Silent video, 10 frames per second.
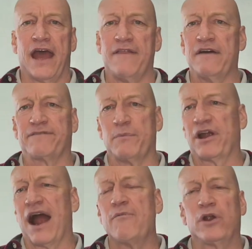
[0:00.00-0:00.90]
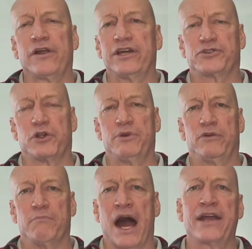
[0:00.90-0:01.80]
And then from there, I really
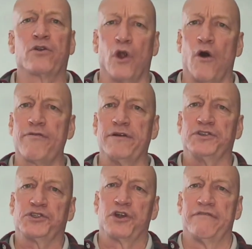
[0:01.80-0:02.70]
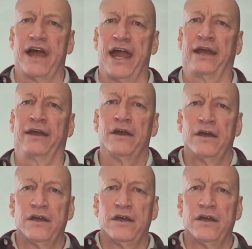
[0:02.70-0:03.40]
attribute my growth in surveying